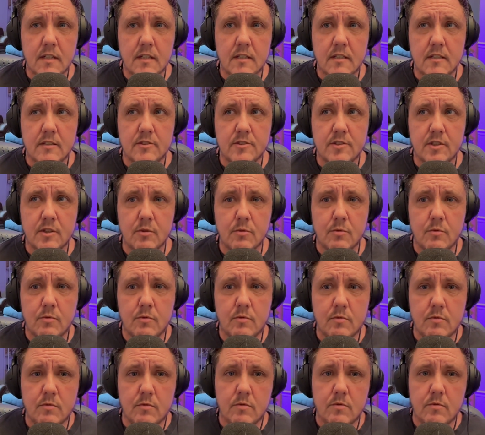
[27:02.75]
So
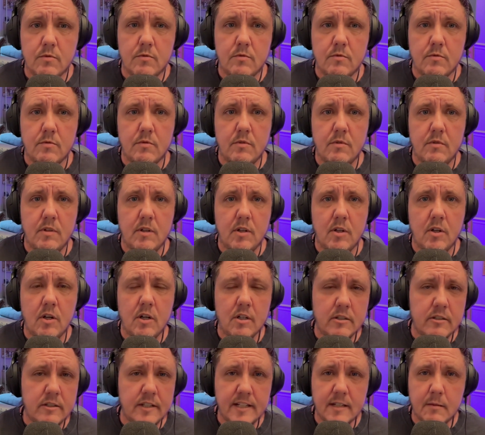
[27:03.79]

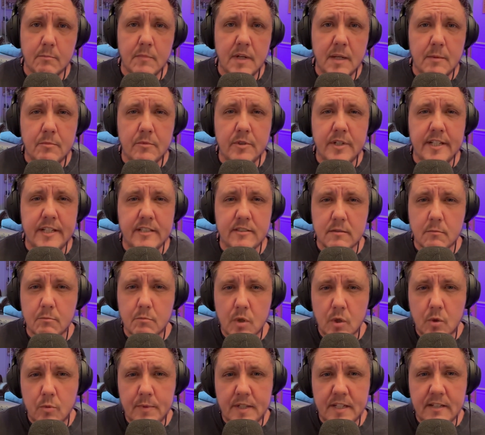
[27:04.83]
honoring a memory is a
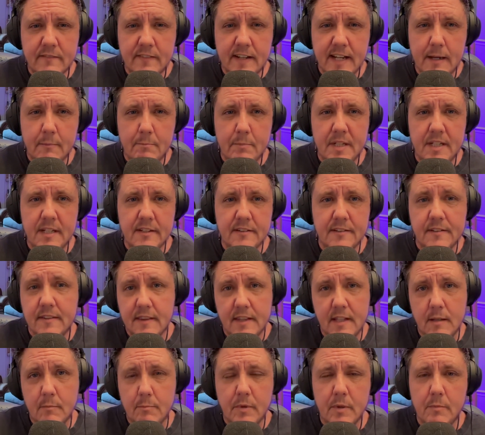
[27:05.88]
moment of happiness, and
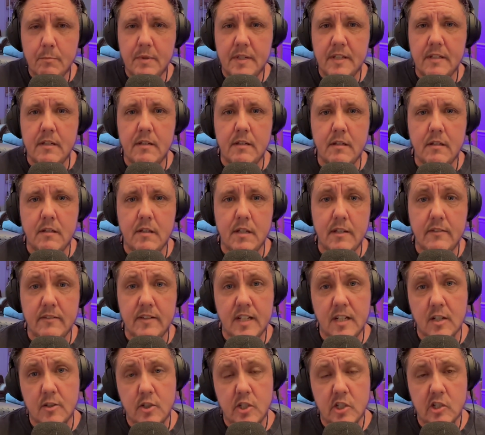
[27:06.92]
that might be even
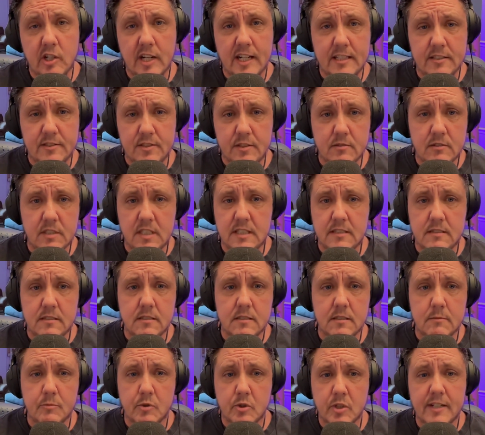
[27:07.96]
on your gratitude list.
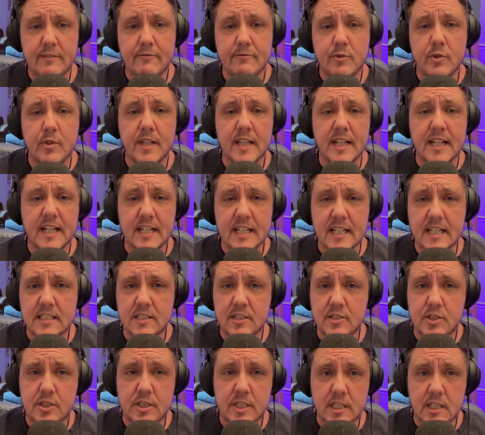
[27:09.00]
I'm grateful that I got to
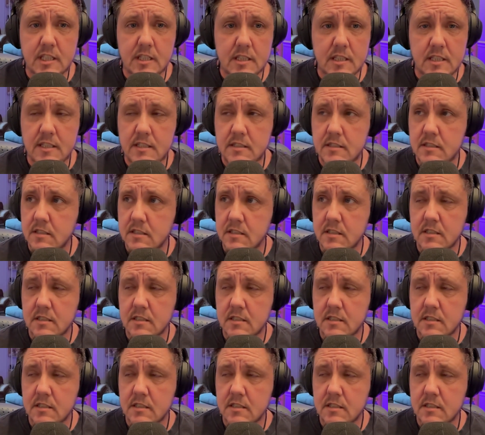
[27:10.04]
share these,